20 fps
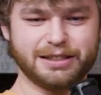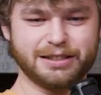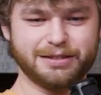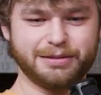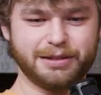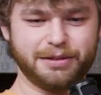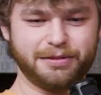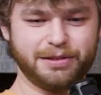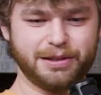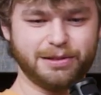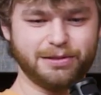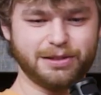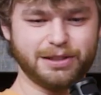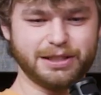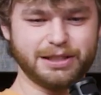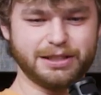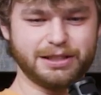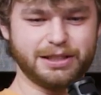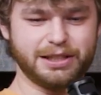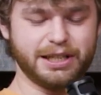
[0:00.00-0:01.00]
My favorite
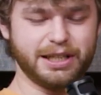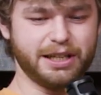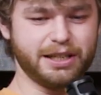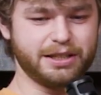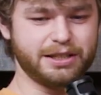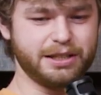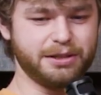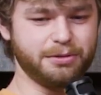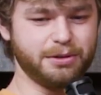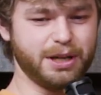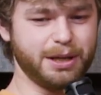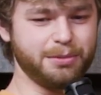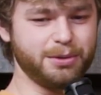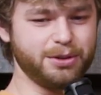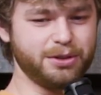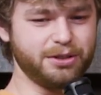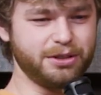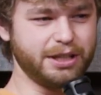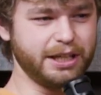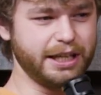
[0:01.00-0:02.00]
is
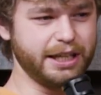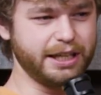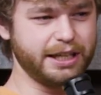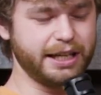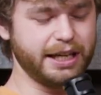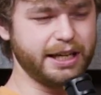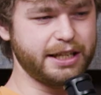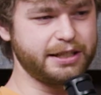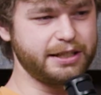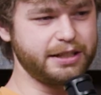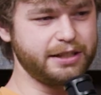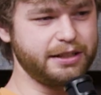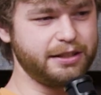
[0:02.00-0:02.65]
deoxyribonucleic acid.